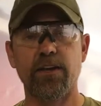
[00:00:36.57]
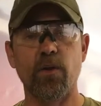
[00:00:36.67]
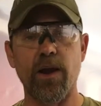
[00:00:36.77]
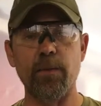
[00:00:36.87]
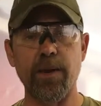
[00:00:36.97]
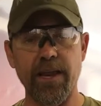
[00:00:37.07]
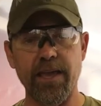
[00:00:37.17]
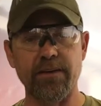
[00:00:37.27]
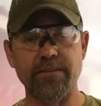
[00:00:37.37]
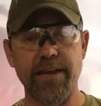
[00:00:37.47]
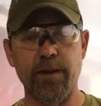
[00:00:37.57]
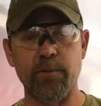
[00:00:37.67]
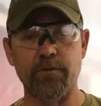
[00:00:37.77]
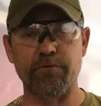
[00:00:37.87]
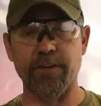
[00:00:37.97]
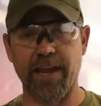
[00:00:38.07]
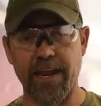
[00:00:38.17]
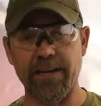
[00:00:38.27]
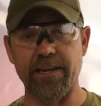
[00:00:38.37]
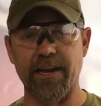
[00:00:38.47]
quite a bit of entertainment for
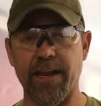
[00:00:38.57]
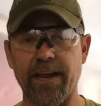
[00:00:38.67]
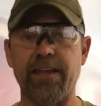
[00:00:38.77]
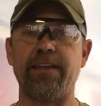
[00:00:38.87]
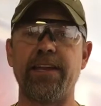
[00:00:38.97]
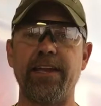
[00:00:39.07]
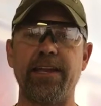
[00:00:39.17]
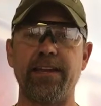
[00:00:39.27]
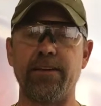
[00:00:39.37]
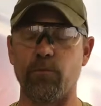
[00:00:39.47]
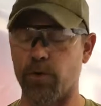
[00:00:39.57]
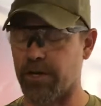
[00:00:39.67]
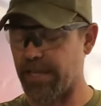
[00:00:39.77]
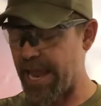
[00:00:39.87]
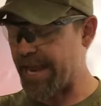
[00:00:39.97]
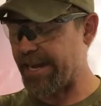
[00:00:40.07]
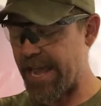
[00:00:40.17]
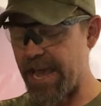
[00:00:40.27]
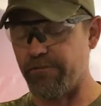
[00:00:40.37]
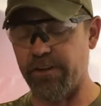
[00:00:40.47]
Katie and I, and we're glad to
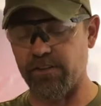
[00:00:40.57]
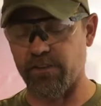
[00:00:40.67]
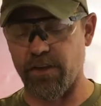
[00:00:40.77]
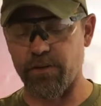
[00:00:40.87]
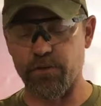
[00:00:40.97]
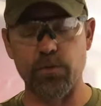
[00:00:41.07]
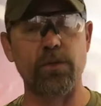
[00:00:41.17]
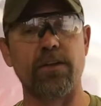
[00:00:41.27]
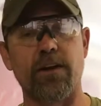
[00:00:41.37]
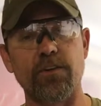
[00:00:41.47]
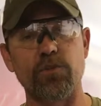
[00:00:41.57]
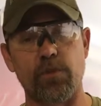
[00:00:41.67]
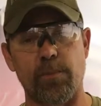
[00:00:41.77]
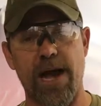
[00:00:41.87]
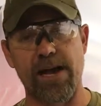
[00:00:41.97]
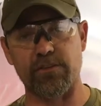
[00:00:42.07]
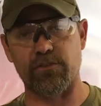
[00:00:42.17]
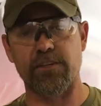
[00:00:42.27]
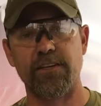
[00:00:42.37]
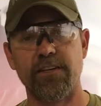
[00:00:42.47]
have it as another tool in our toolbox,
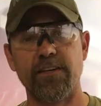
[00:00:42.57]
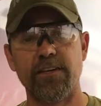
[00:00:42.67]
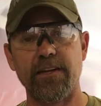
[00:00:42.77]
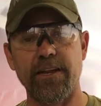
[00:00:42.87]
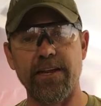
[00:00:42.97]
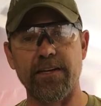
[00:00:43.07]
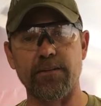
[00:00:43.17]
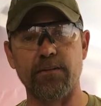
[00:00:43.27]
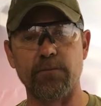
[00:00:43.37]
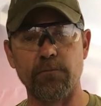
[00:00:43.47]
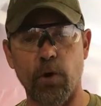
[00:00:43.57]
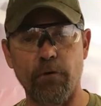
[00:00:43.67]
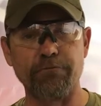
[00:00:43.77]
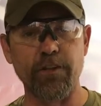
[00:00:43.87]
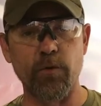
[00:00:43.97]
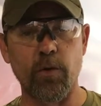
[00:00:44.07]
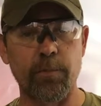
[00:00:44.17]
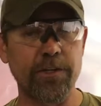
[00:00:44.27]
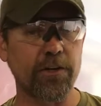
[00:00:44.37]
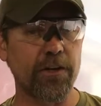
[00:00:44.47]
and hopefully we'll
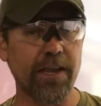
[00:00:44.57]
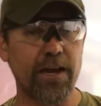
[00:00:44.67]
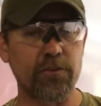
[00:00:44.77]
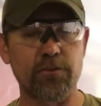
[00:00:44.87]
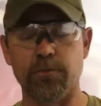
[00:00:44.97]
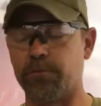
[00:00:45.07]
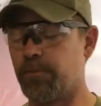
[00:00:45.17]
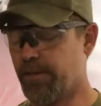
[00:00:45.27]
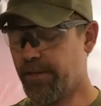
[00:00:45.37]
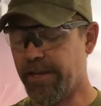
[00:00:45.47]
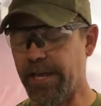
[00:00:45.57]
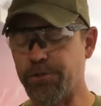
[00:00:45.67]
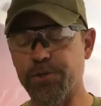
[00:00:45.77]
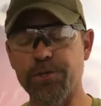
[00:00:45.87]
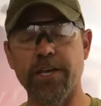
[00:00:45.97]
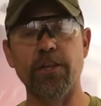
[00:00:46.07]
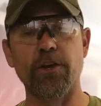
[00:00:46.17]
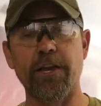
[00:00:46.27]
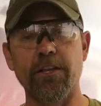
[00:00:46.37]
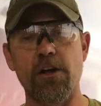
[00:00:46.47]
be turning out some interesting
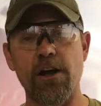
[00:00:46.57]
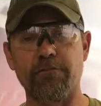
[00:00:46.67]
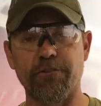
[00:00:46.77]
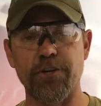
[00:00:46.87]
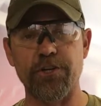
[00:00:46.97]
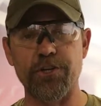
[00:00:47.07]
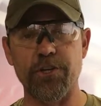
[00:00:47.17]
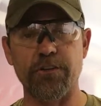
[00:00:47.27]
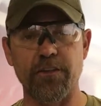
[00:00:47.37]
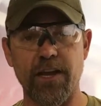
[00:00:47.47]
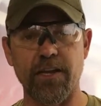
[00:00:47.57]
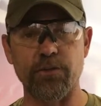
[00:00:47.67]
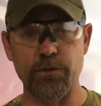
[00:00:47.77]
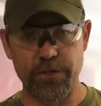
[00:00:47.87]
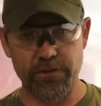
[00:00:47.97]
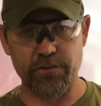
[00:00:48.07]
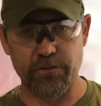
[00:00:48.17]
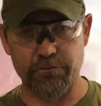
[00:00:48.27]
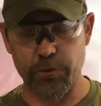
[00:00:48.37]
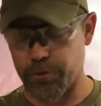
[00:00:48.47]
looking log furniture in the not too
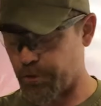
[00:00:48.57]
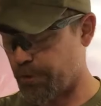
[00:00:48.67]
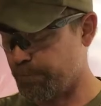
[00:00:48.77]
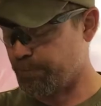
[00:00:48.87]
distant future.